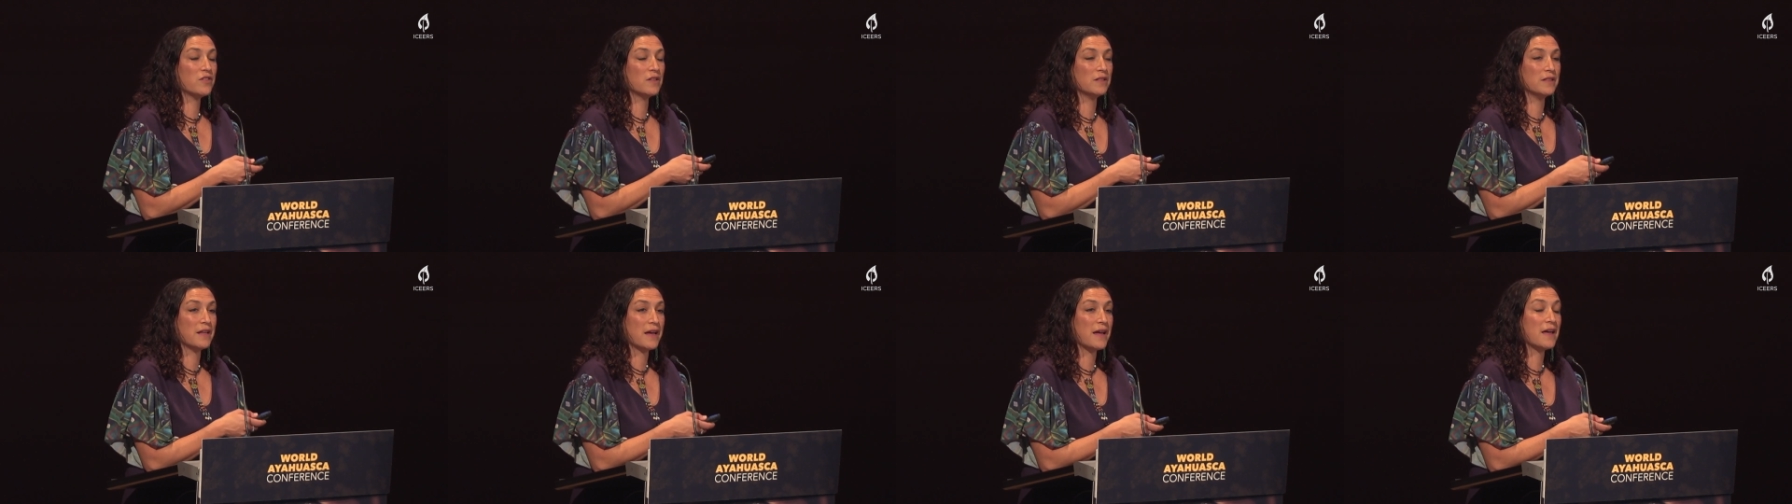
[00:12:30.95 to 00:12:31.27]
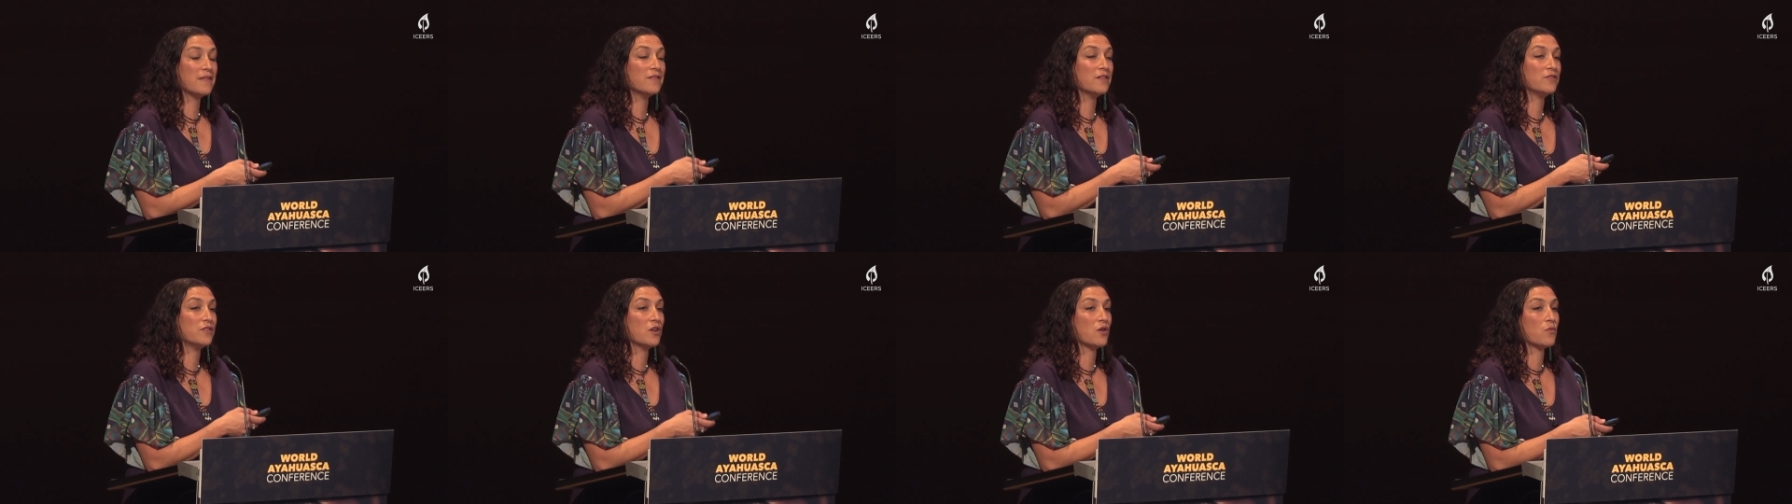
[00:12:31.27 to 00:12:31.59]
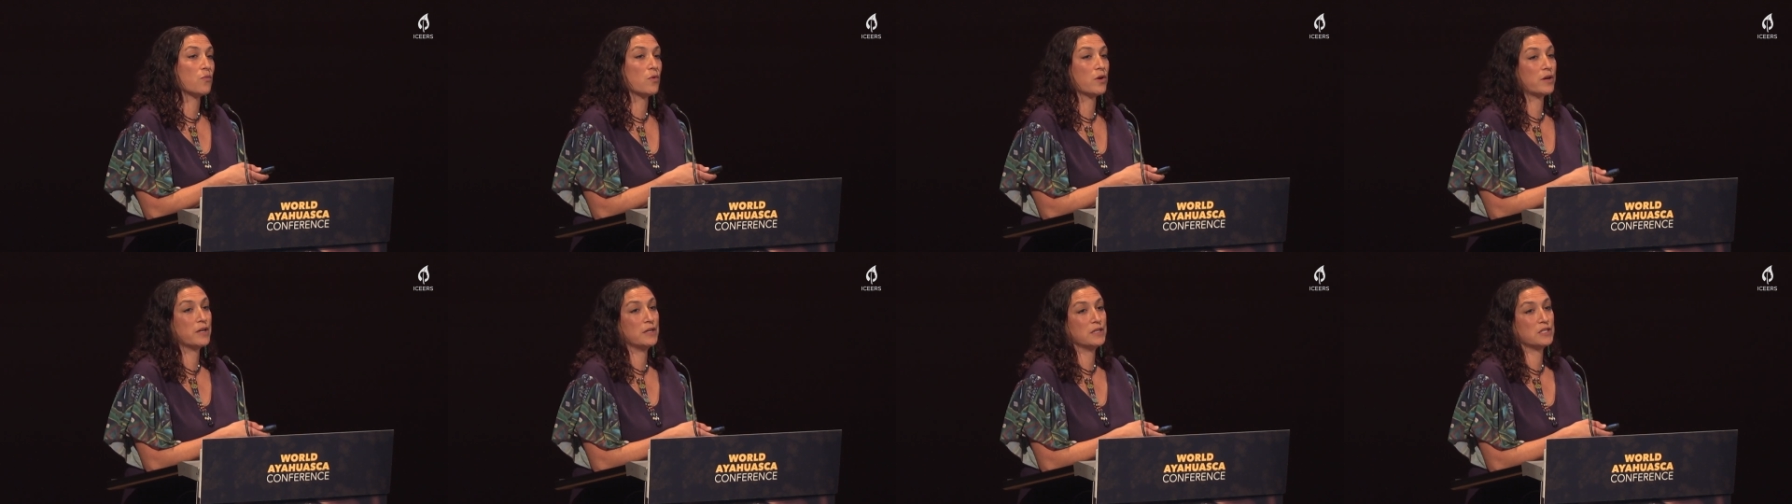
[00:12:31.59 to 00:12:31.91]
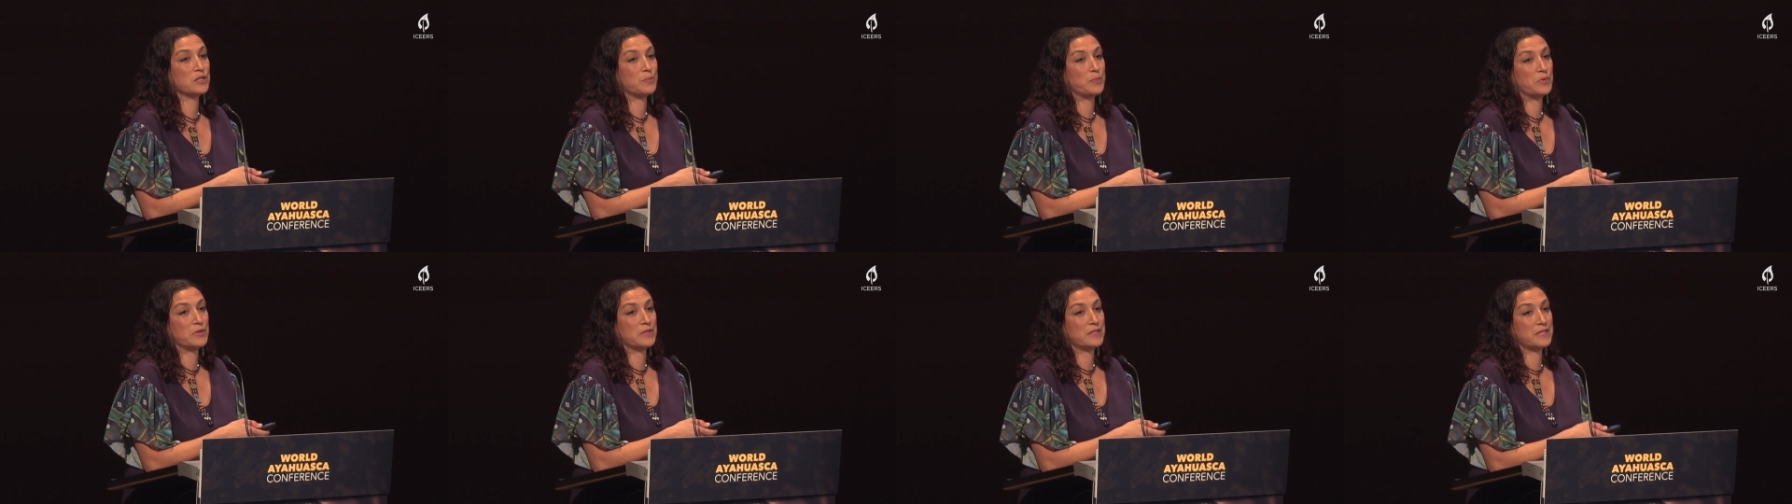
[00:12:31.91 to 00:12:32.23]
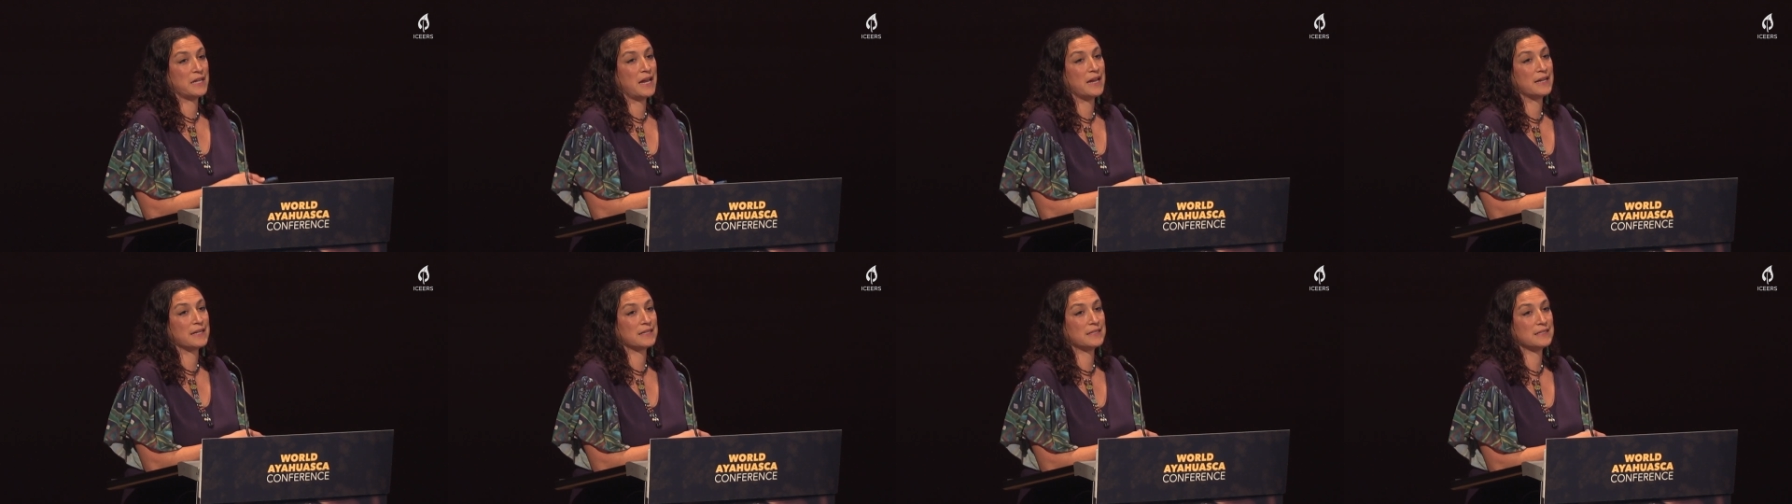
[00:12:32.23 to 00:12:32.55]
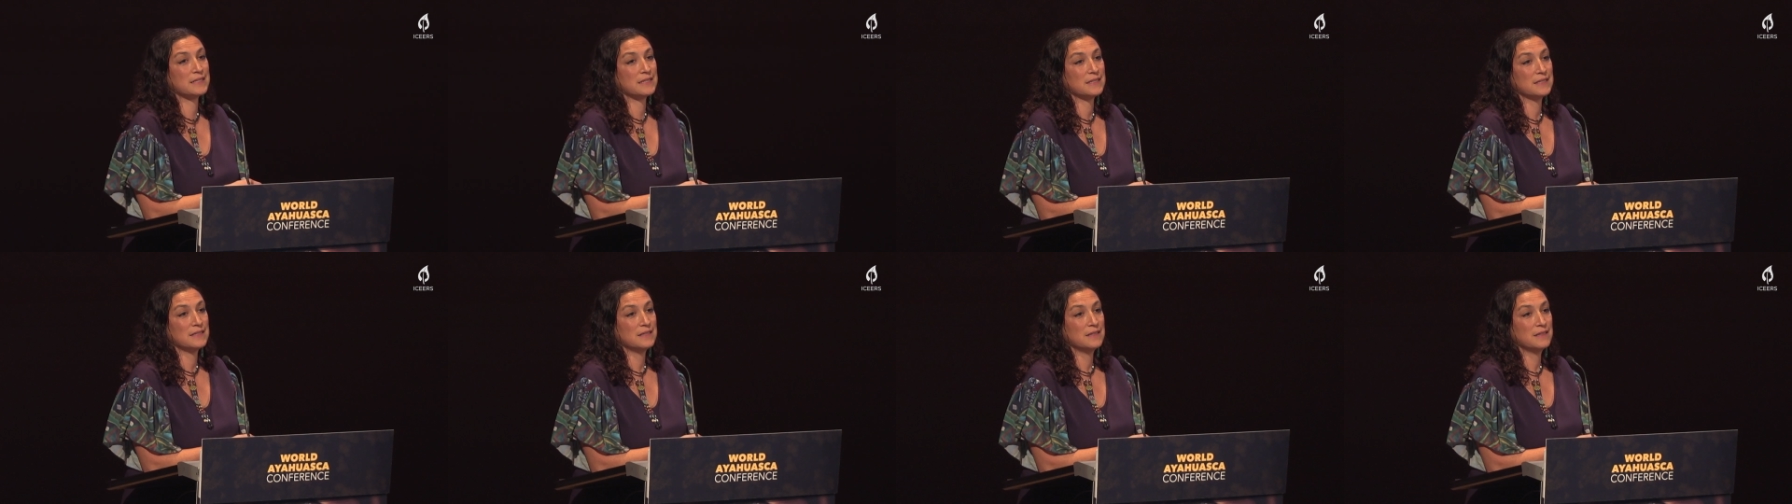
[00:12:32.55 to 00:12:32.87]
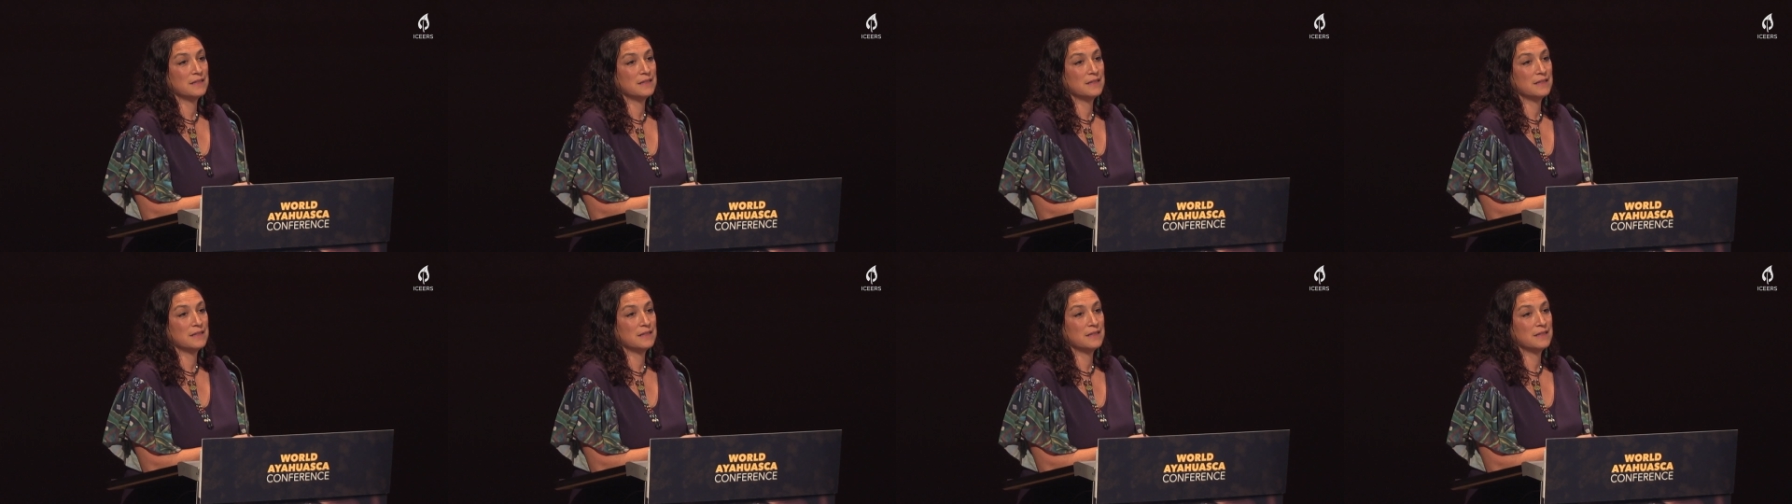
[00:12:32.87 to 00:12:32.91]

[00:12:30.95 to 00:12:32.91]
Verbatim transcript: the land that they're working to protect.